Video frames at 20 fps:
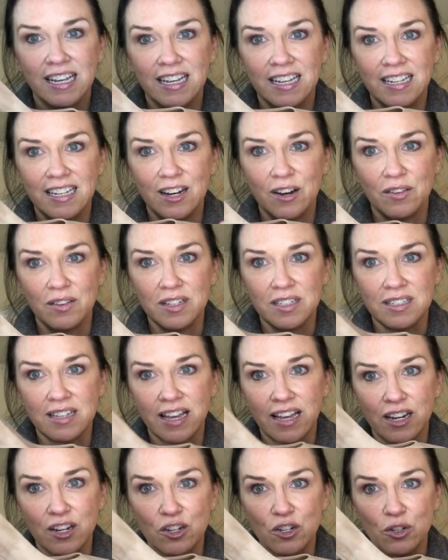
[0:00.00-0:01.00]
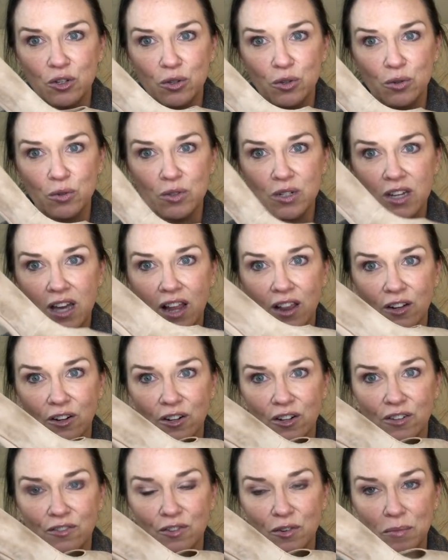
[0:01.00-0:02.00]
You know, this like a nude
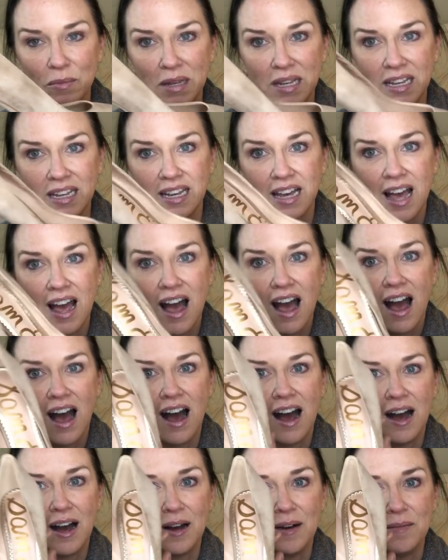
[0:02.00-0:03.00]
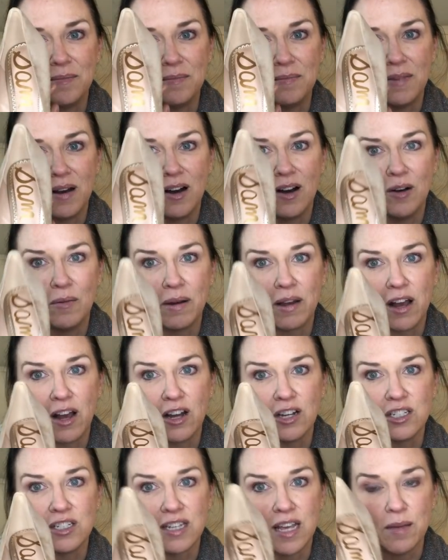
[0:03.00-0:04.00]
color for me. Um, oh my
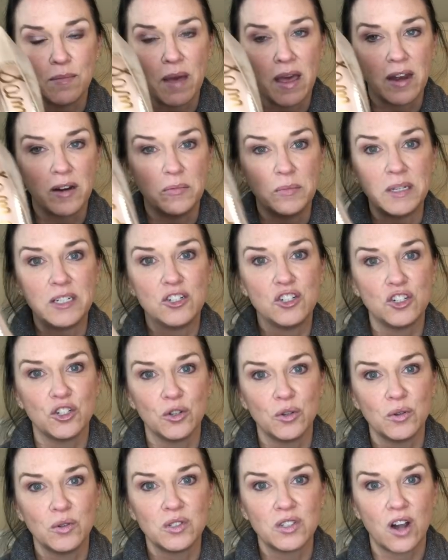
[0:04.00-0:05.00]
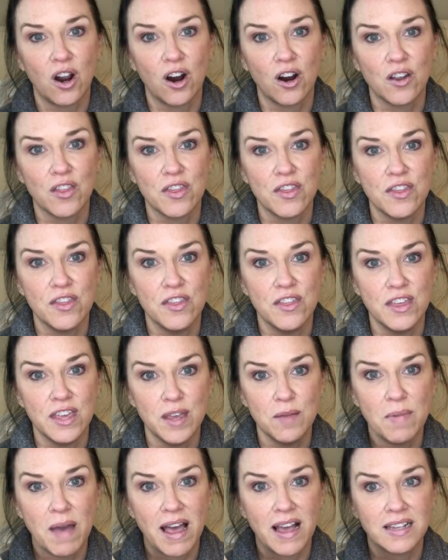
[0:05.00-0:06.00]
gosh, Sam Edelman shoes are
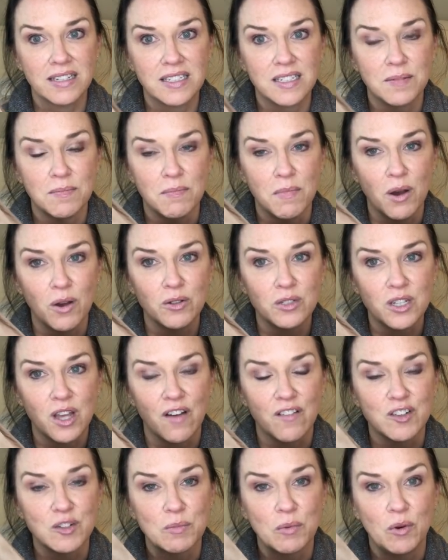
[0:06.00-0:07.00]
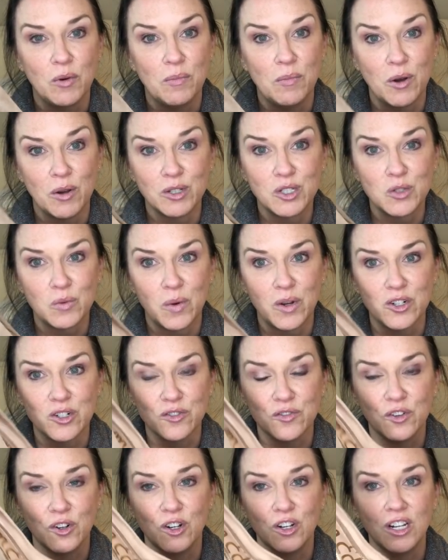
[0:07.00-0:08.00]
the best, most comfortable, most
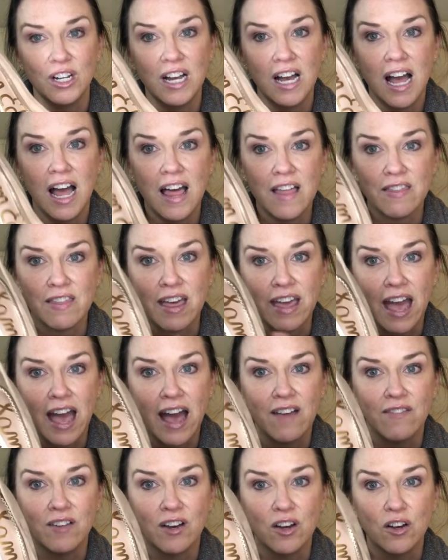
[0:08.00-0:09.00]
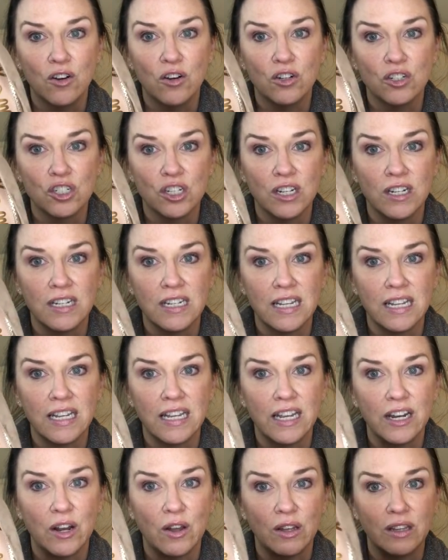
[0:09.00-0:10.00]
wonderful. They have a cushioned,
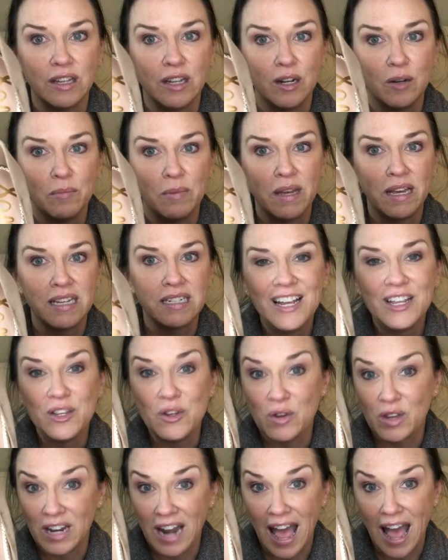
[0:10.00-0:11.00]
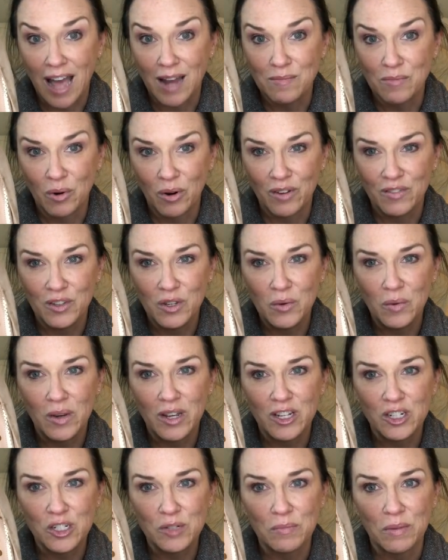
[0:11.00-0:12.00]
you know, a little bit. You could add more if you
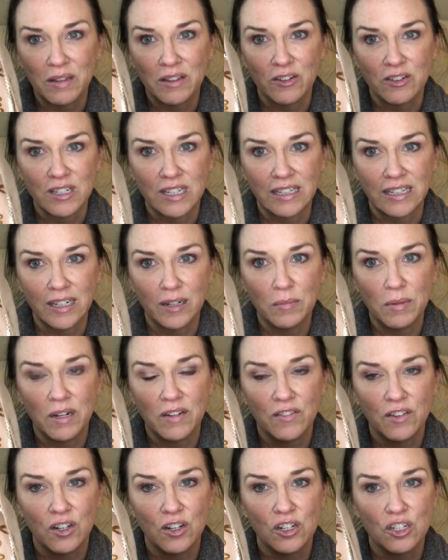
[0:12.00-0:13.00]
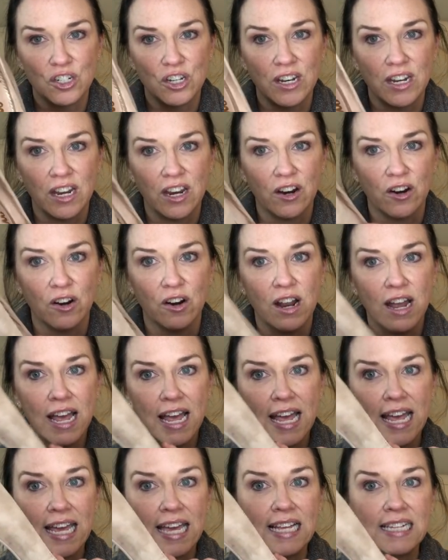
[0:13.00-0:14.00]
wish, but there's a little bit of a cushion here.
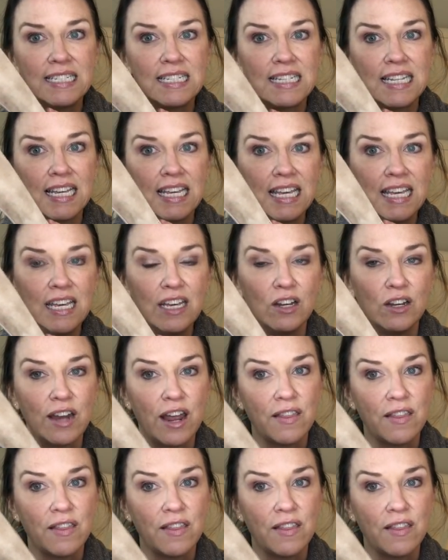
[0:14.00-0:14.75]
It's the heel.